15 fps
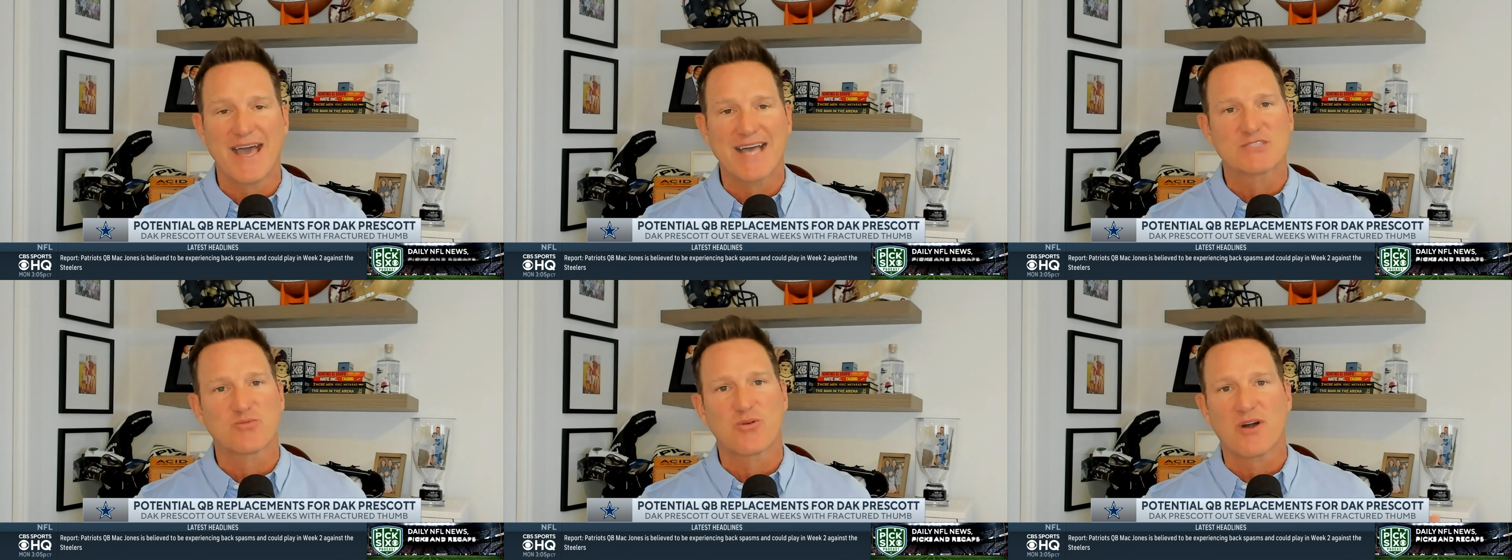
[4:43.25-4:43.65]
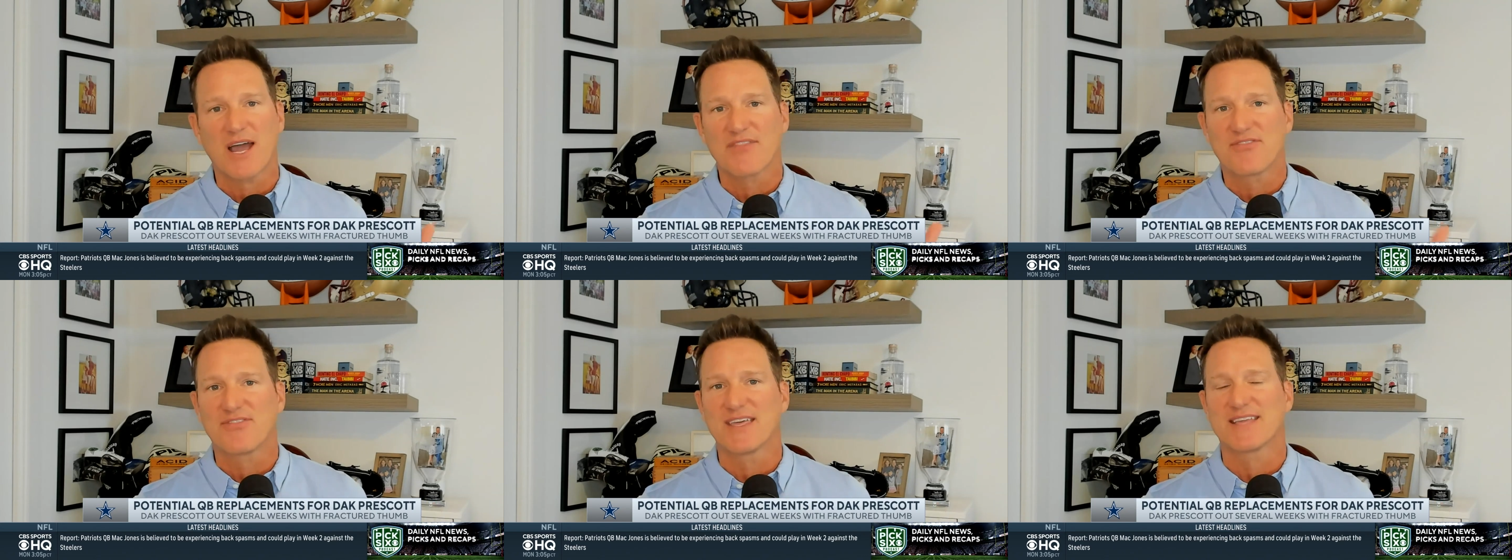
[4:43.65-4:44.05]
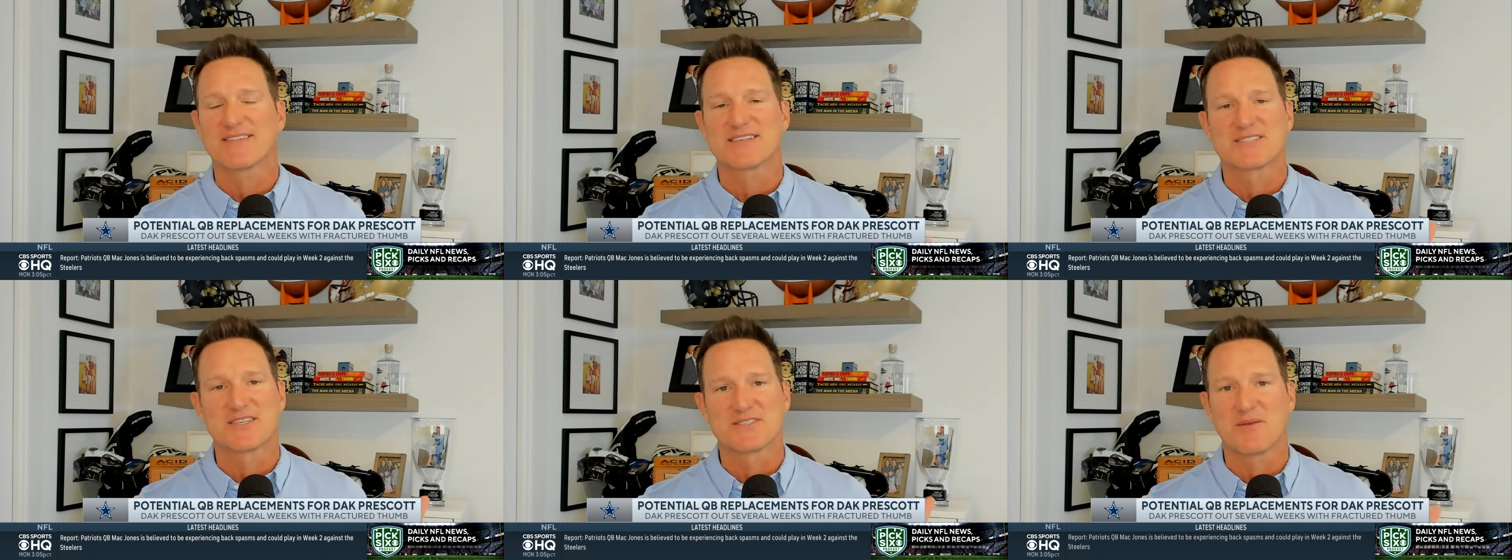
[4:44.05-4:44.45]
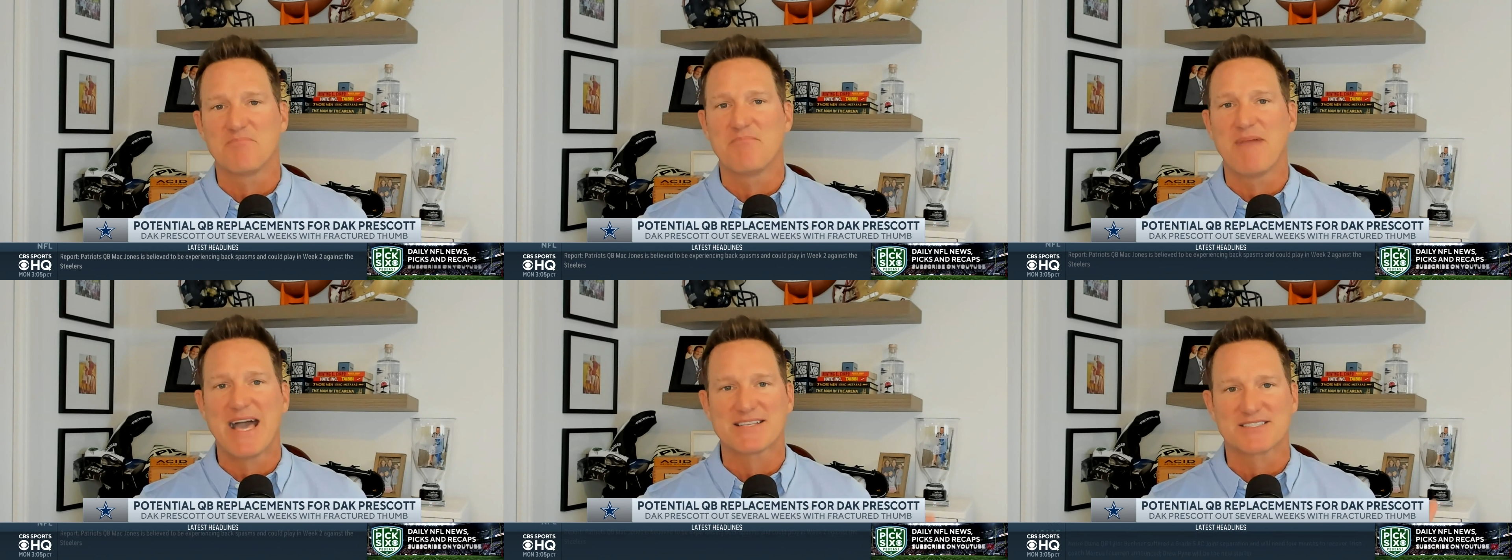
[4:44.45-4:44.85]
That's where I think this is a
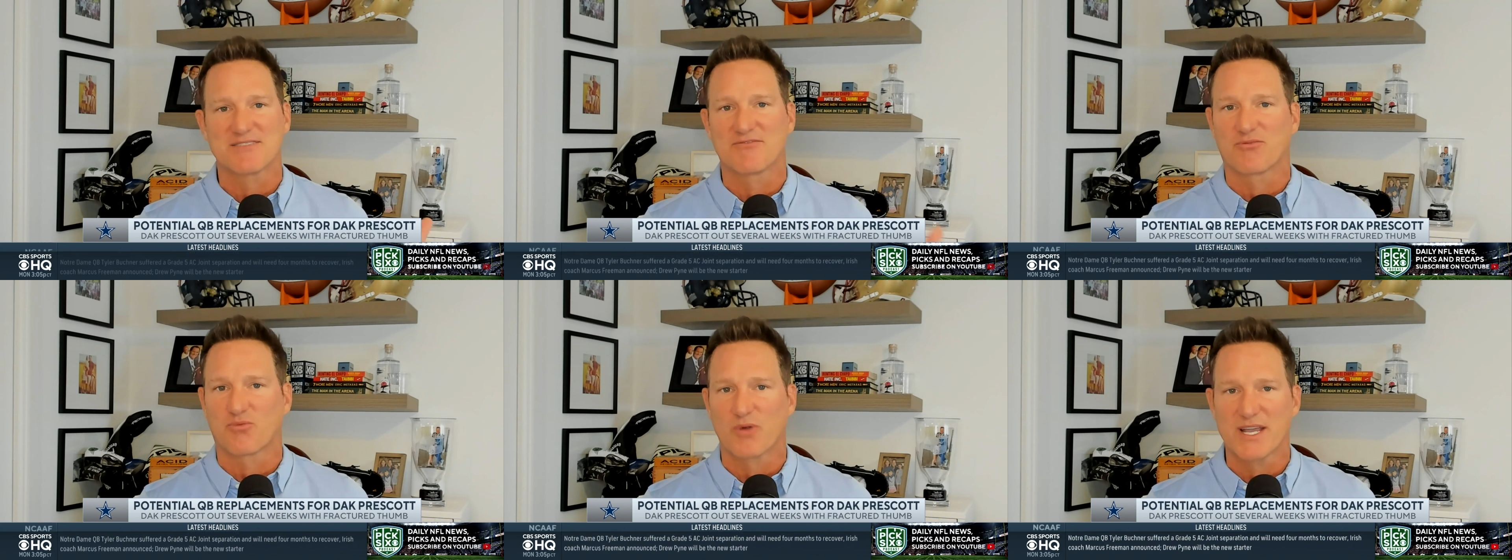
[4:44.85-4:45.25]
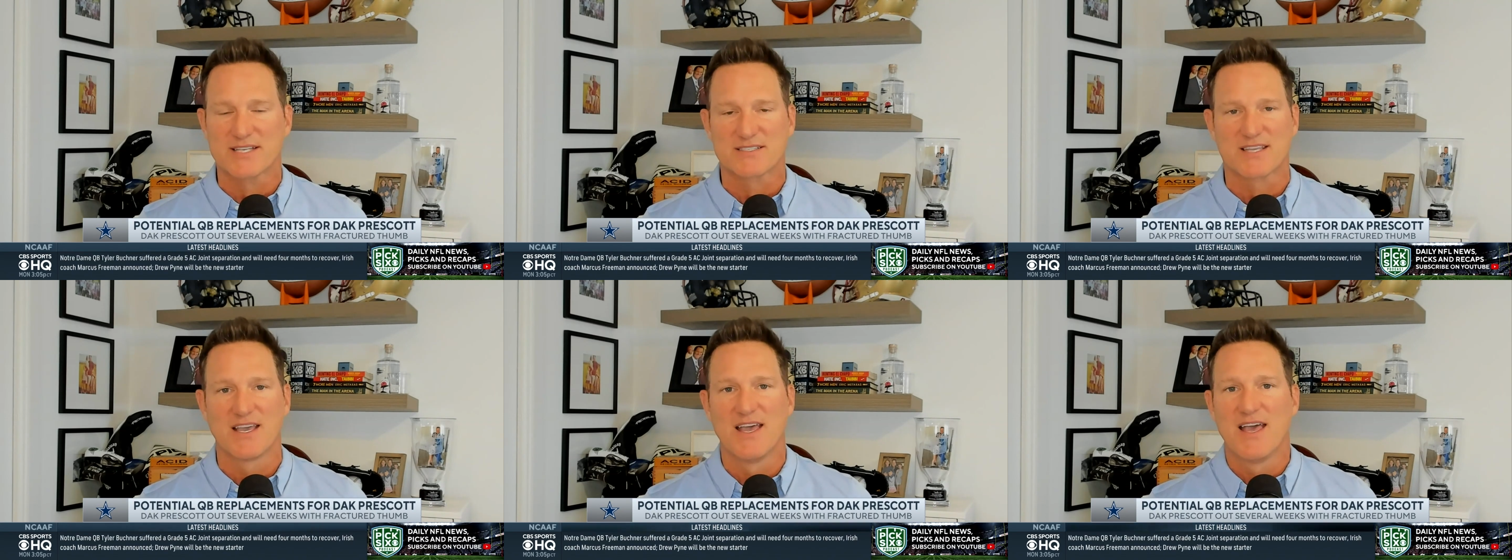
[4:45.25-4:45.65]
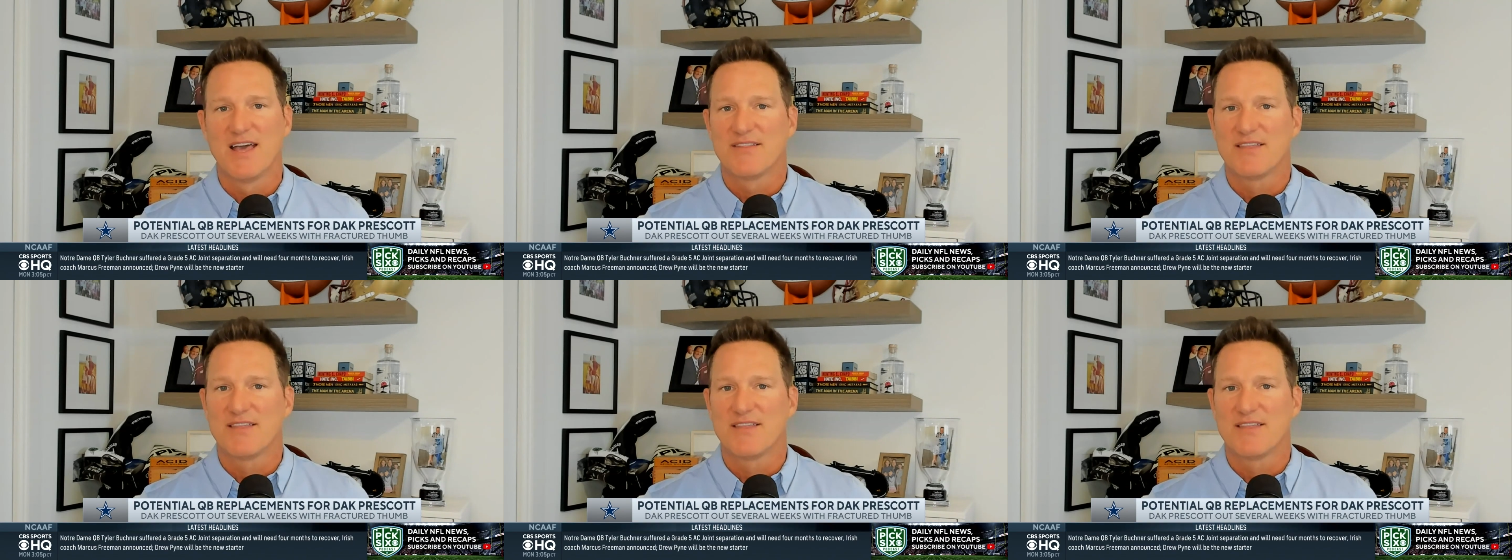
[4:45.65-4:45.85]
massive risk